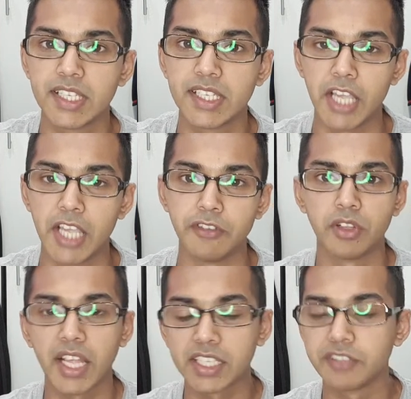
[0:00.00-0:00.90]
If you
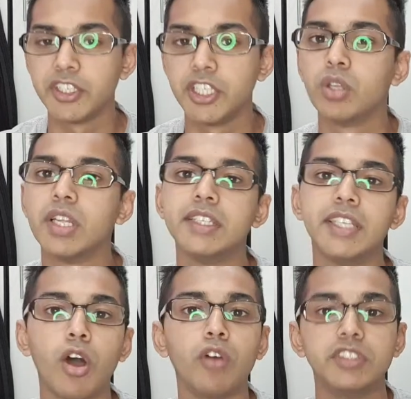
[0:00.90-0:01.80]
like the video, then yeah,
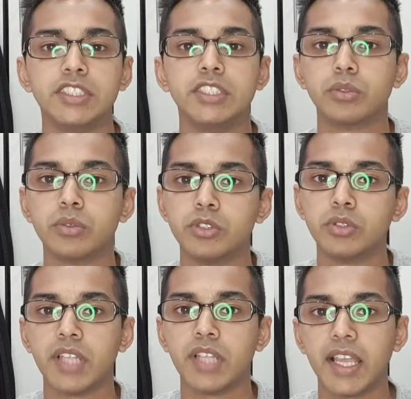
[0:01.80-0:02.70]
obviously you'd
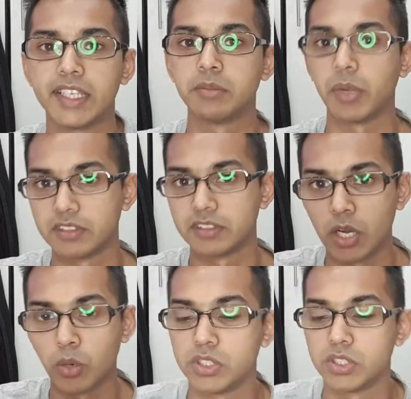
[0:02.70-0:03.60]
like it. But now
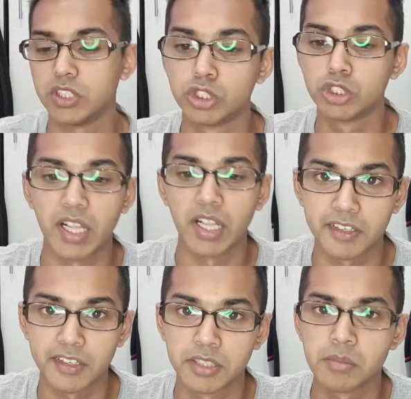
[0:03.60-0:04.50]
with YouTube
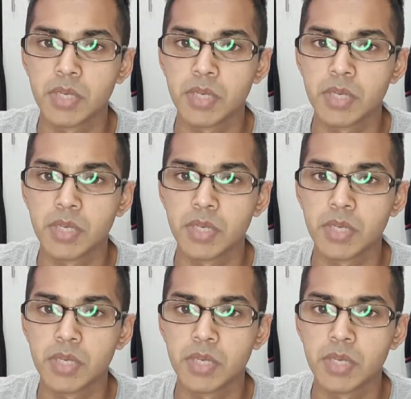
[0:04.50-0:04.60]
algorithm,